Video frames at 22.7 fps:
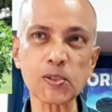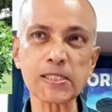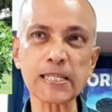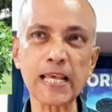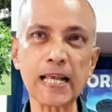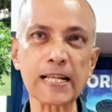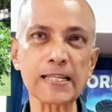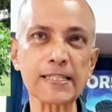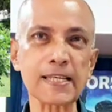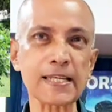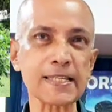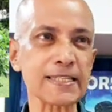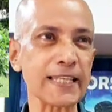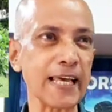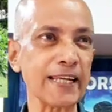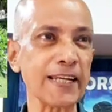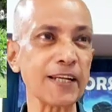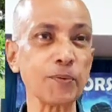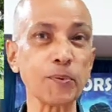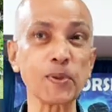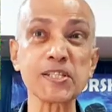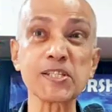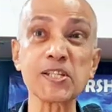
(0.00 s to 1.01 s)
tells us that
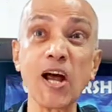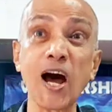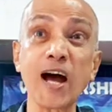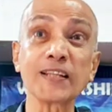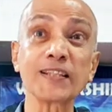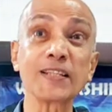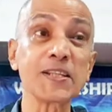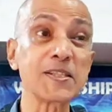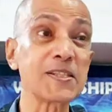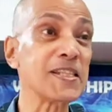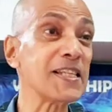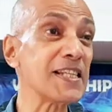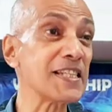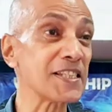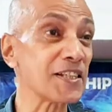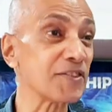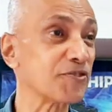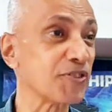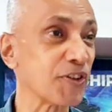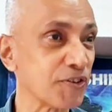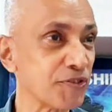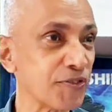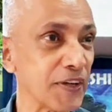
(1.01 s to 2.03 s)
it was not the season
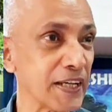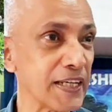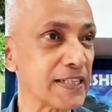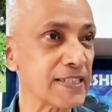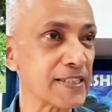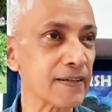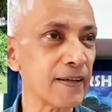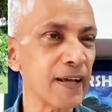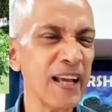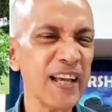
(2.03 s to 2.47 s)
for figs.